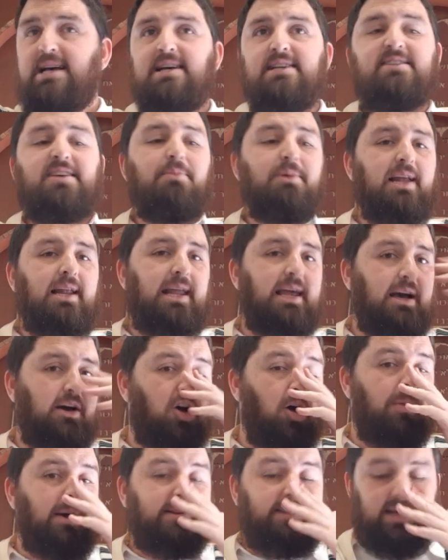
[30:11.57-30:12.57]
Similarly, a
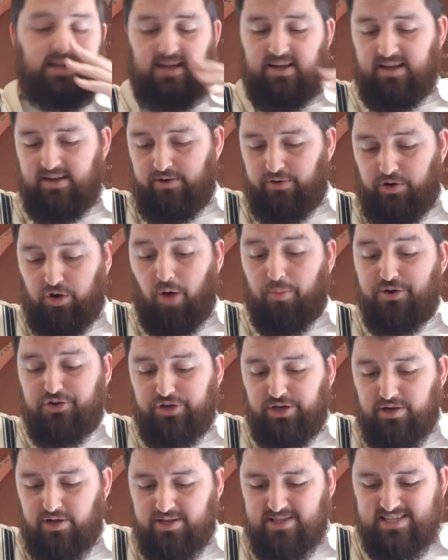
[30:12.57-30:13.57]
commentator or a
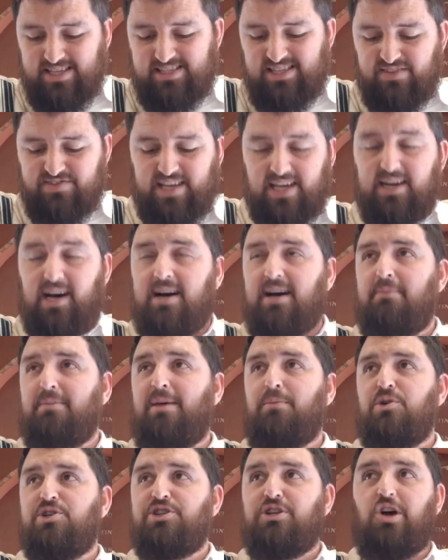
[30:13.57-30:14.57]
commentary known as the Sifsei
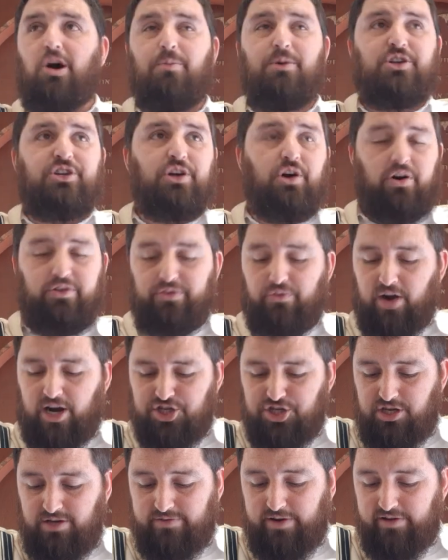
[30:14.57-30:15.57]
Chachamim, which is a commentary on
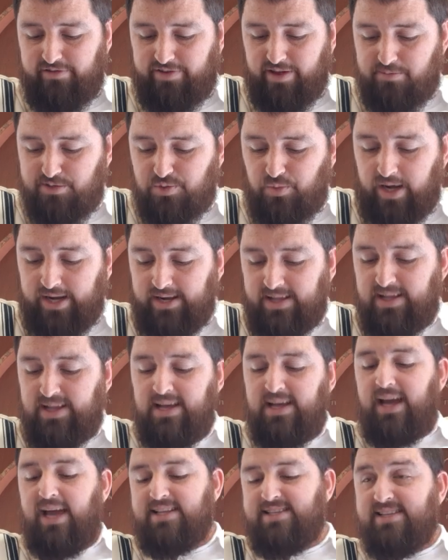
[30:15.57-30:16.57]
Rashi, very famous
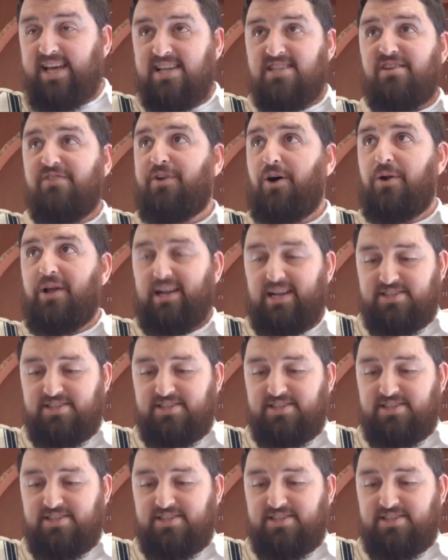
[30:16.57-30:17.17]
one, it states the following.